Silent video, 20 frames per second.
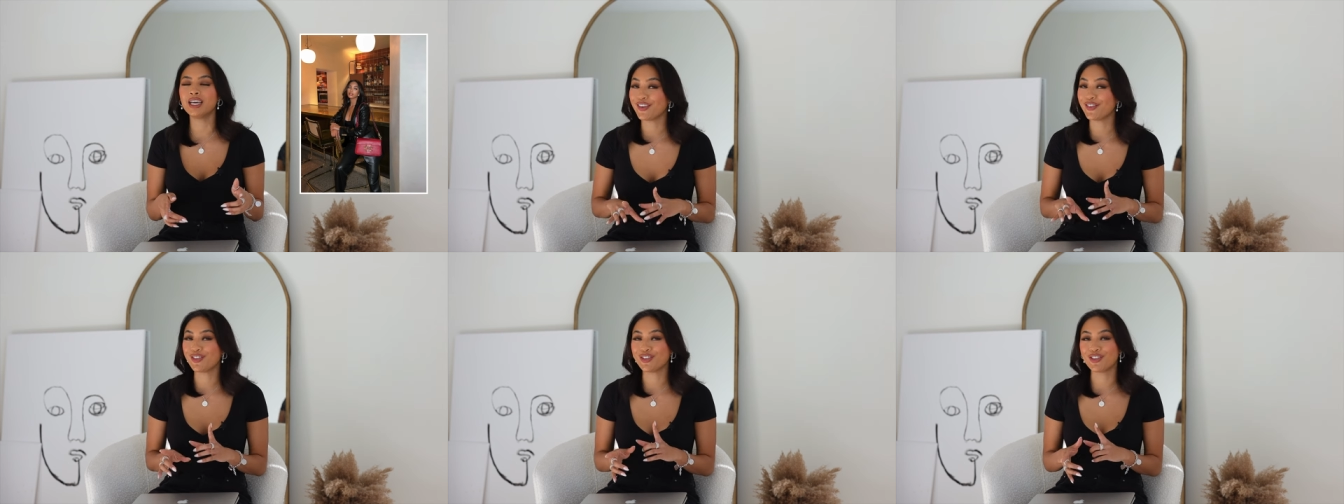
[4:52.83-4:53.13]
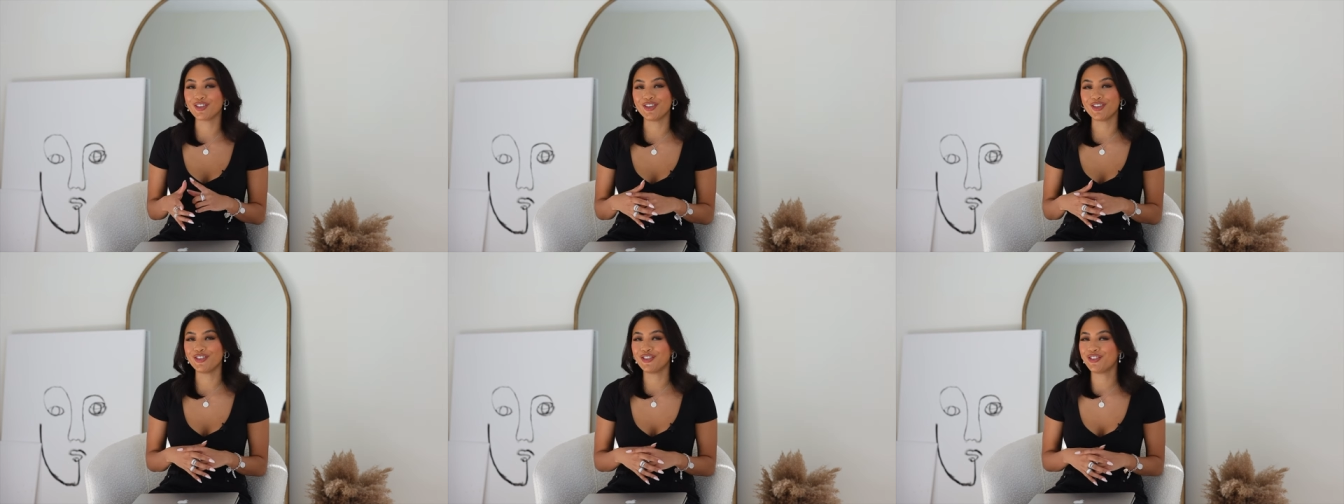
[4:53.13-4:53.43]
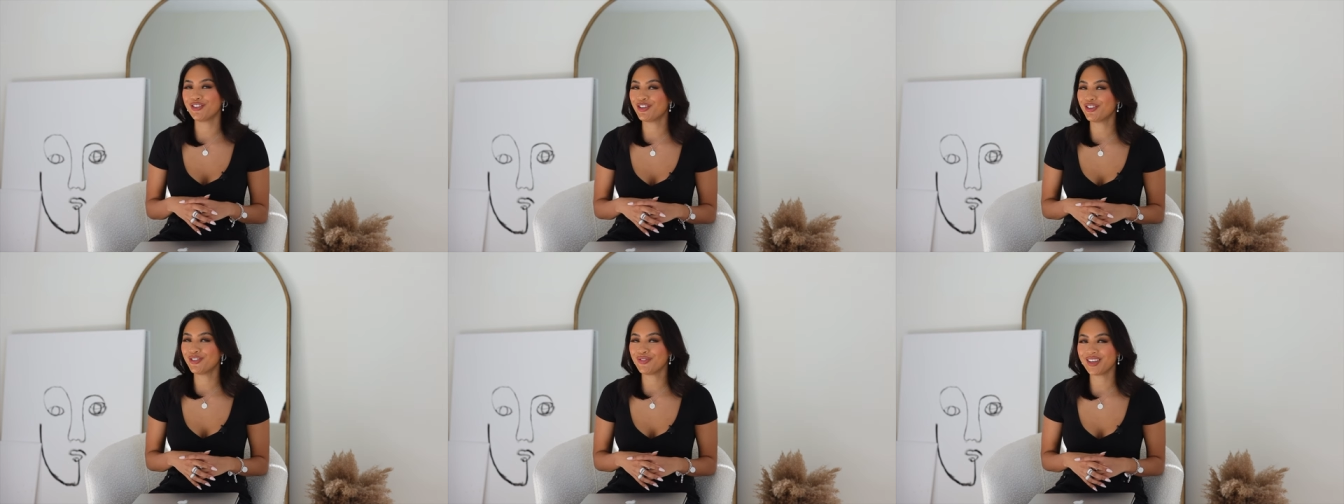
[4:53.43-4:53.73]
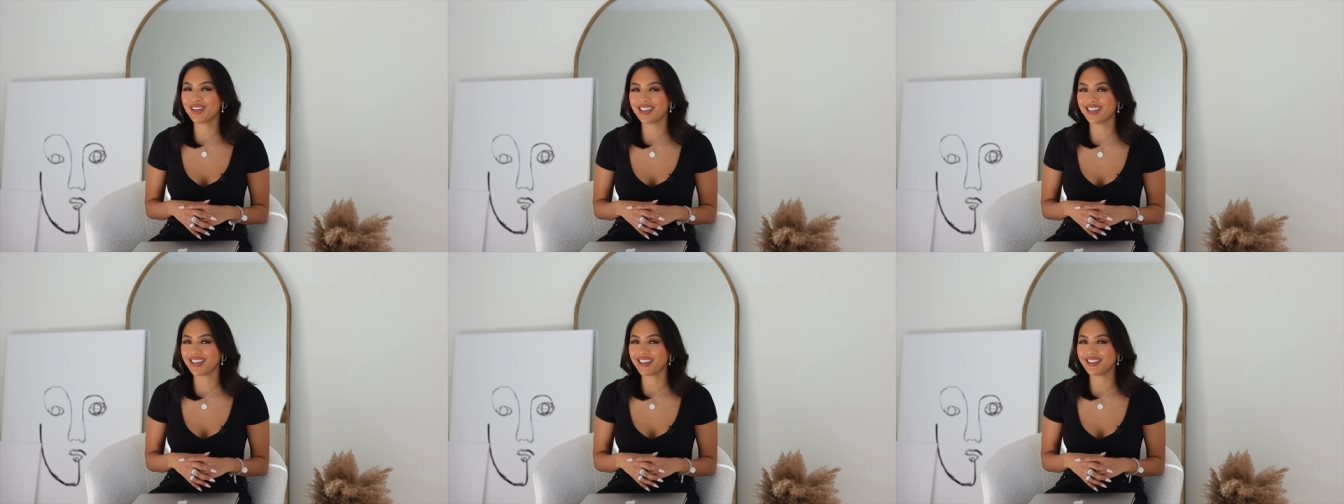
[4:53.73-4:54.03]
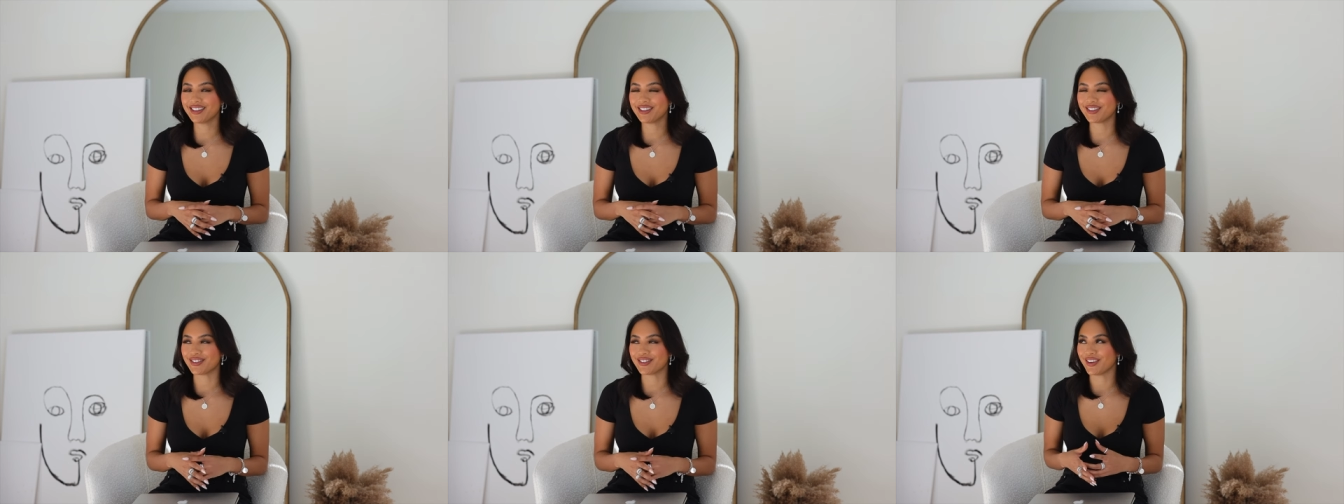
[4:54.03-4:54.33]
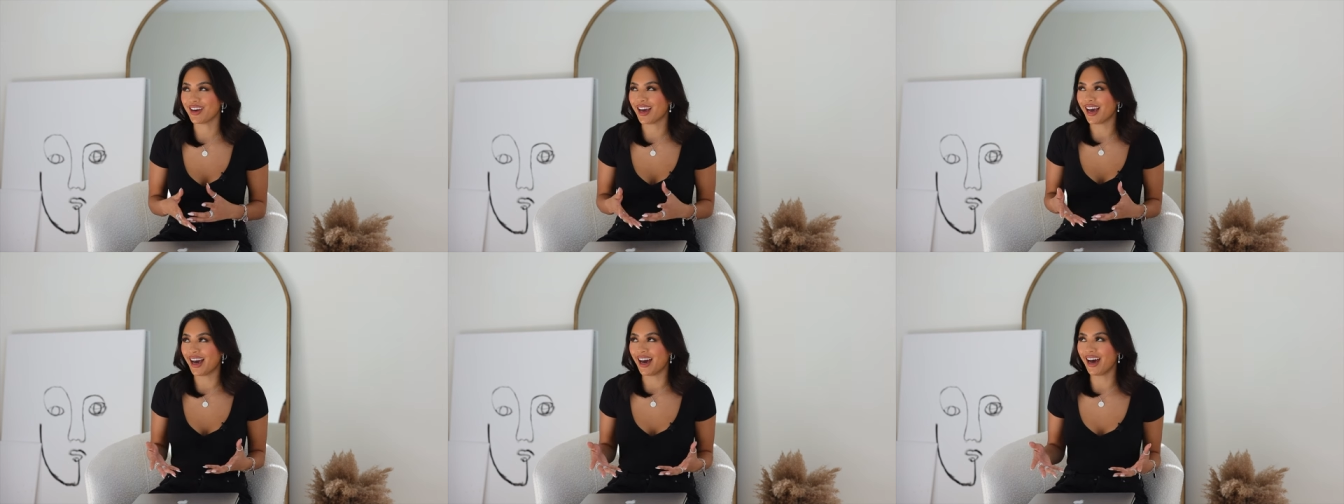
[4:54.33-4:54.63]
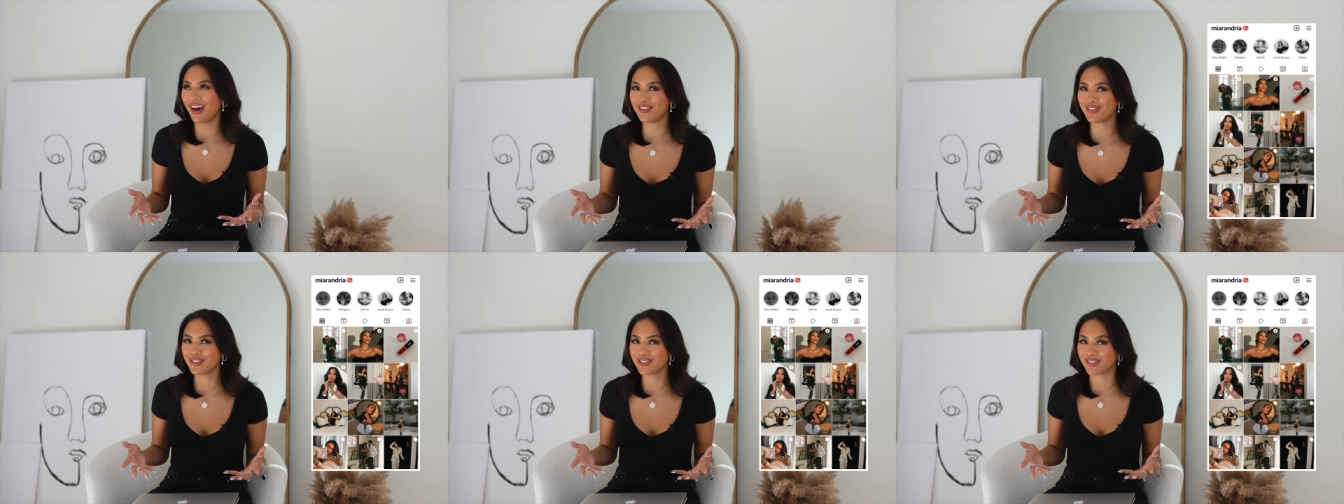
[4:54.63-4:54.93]
If you don't follow me yet, you
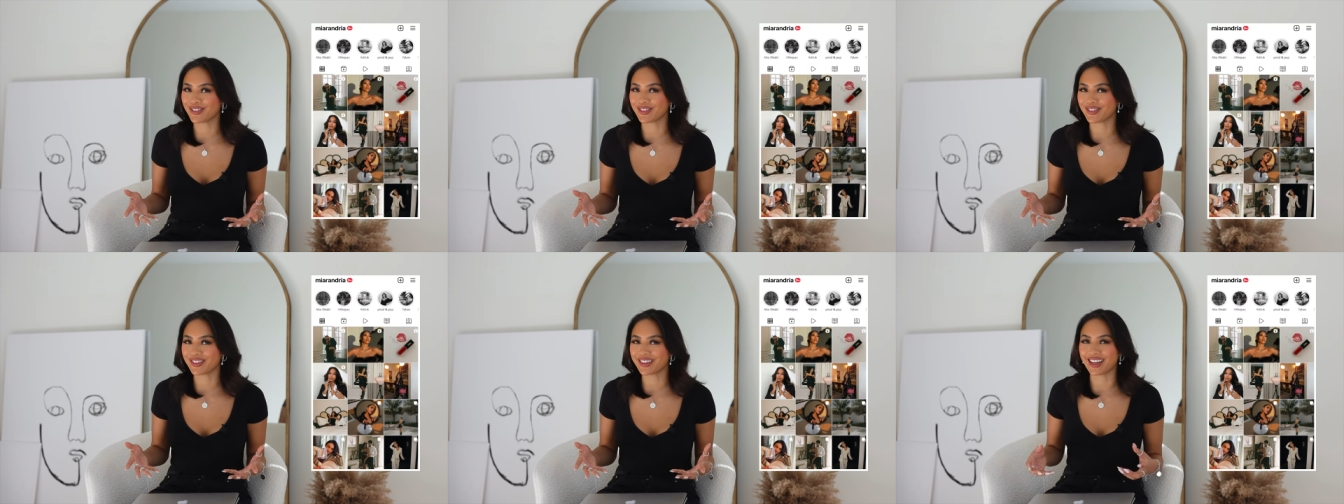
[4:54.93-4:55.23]
have to.